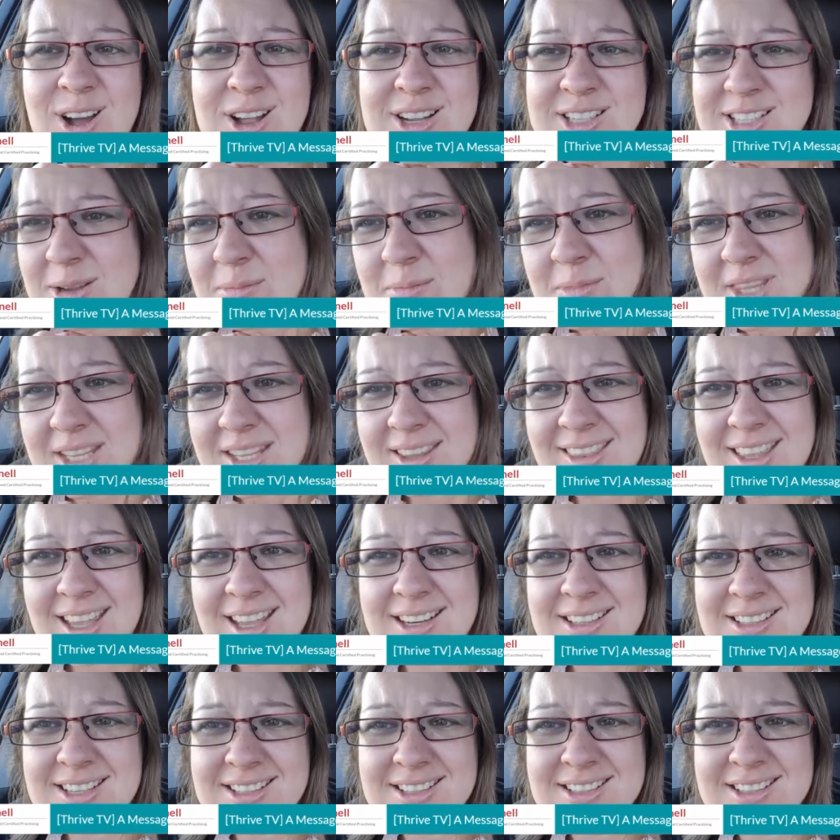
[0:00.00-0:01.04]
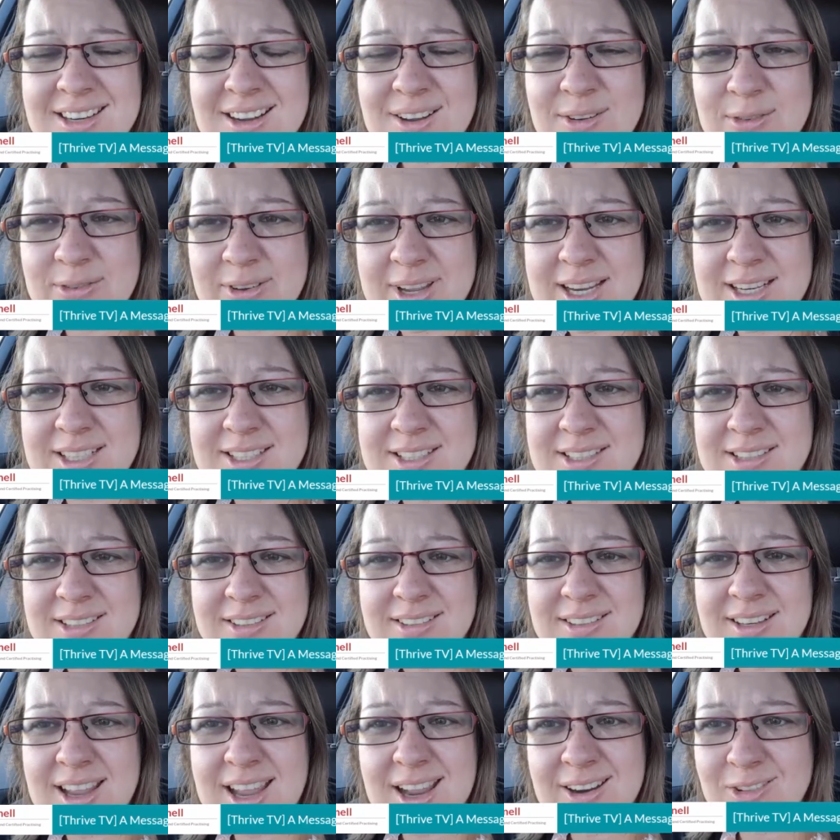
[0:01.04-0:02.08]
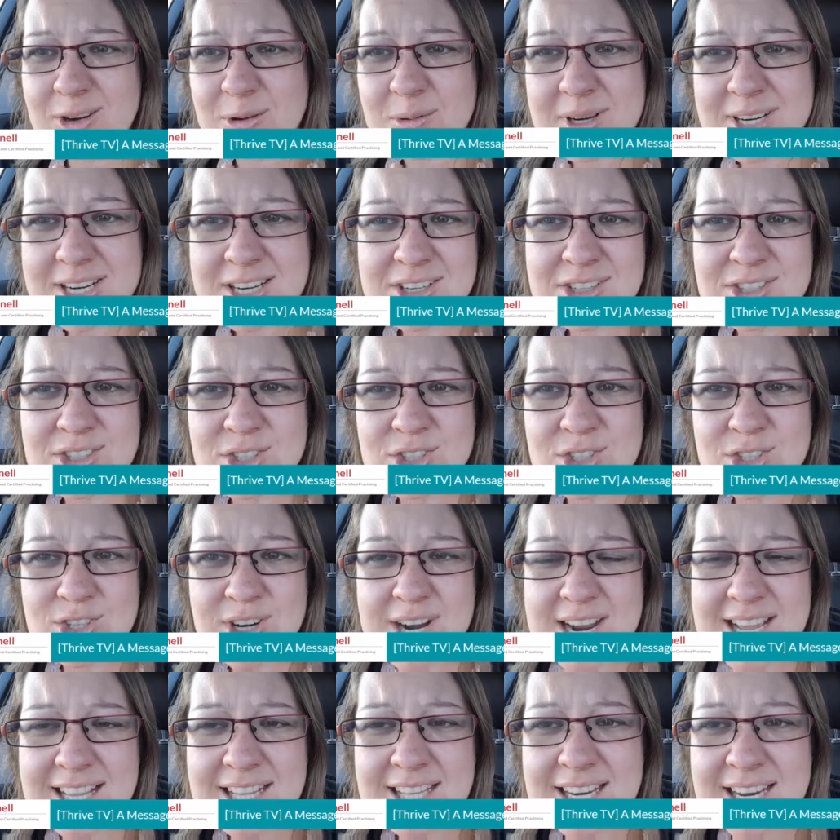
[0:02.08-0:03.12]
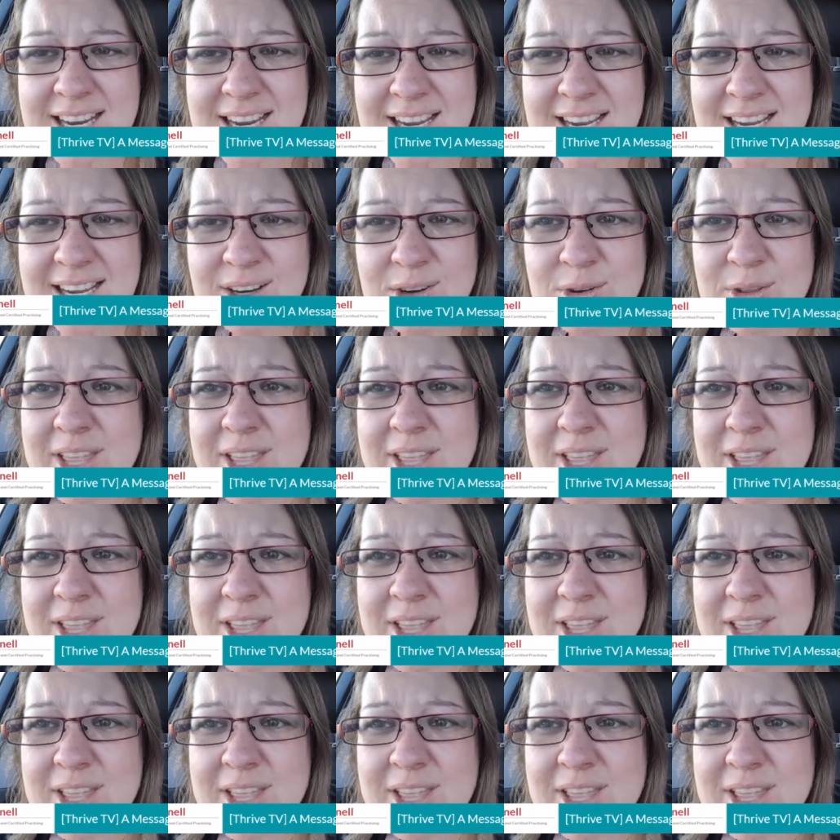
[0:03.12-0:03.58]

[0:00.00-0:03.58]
on something that doesn't affect everyone in Australia,